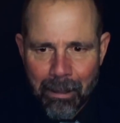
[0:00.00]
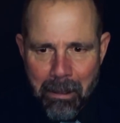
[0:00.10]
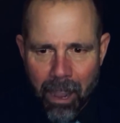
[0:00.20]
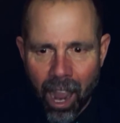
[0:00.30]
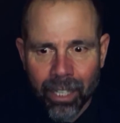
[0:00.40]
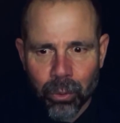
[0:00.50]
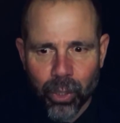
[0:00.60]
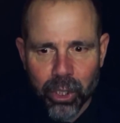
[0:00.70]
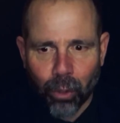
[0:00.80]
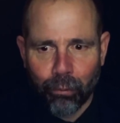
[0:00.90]

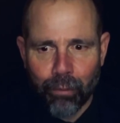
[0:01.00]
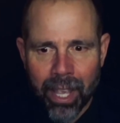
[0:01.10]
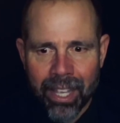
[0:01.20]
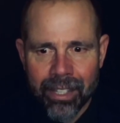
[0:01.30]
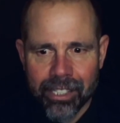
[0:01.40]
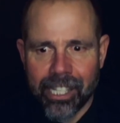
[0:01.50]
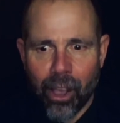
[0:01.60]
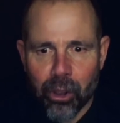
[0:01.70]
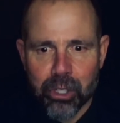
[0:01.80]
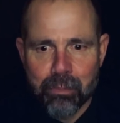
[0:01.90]
hundreds of
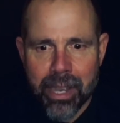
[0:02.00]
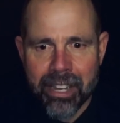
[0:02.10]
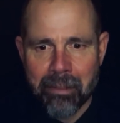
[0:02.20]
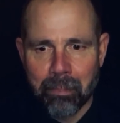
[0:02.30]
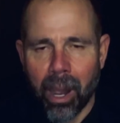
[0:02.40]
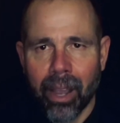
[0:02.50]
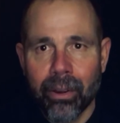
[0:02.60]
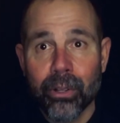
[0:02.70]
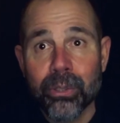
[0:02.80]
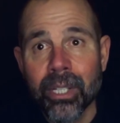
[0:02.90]
salesmen and
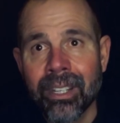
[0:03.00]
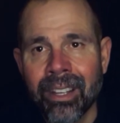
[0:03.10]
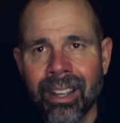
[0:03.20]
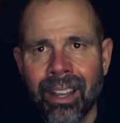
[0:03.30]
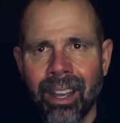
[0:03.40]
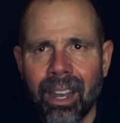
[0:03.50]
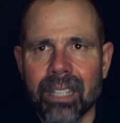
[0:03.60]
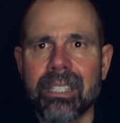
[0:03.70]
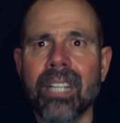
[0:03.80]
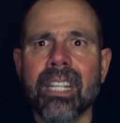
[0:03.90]
buyers
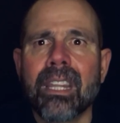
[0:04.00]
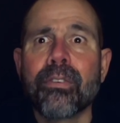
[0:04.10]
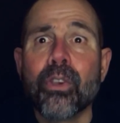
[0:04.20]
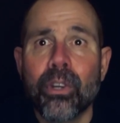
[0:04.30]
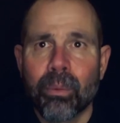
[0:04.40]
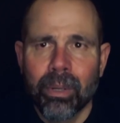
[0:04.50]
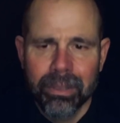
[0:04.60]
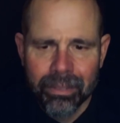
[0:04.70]
attended the funeral.